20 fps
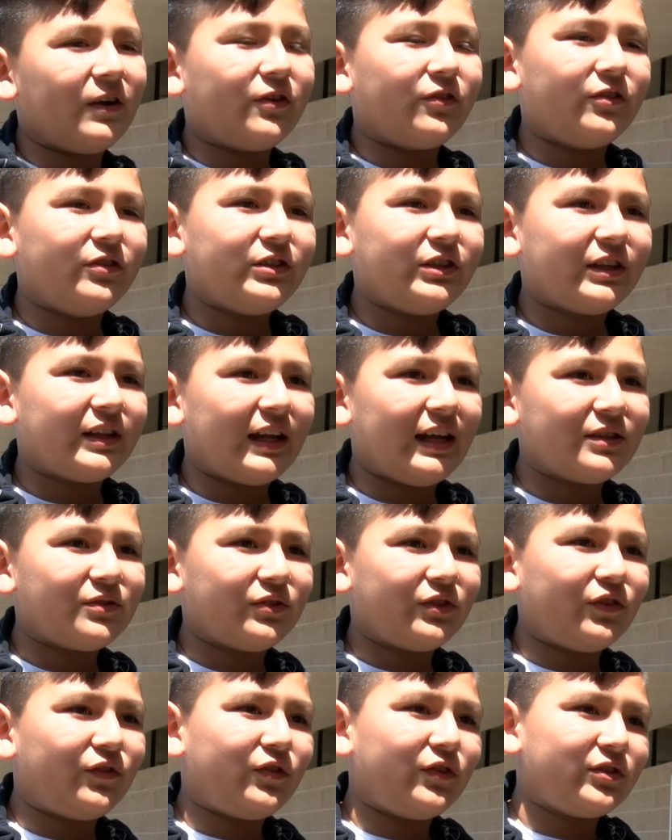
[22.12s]
I go into
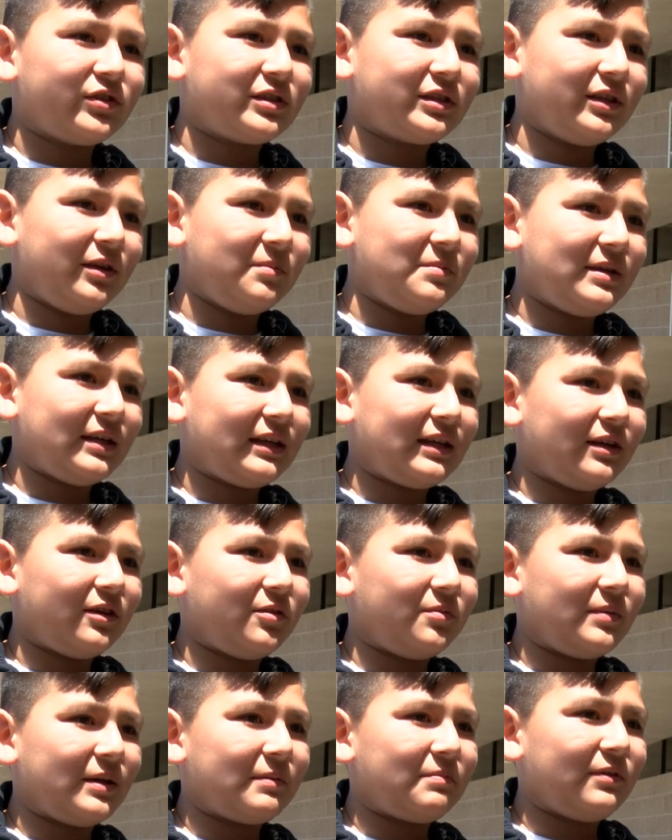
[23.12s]
class with a full stomach,
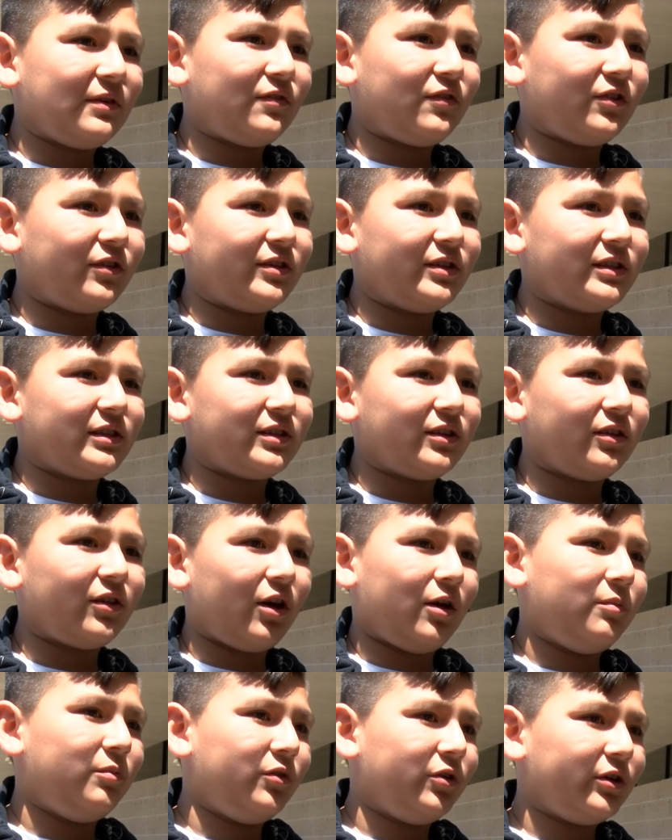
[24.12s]
it'll make me focus a
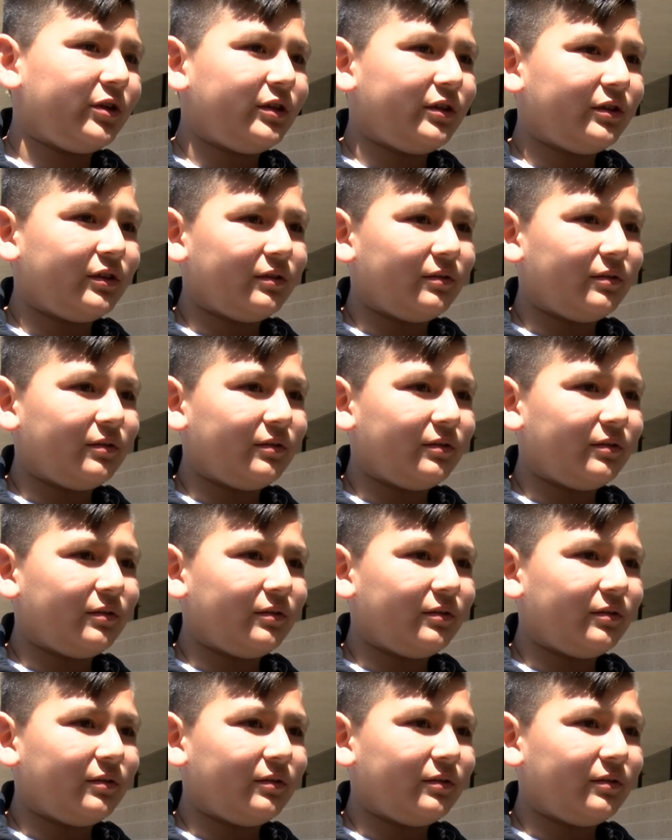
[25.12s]
lot more.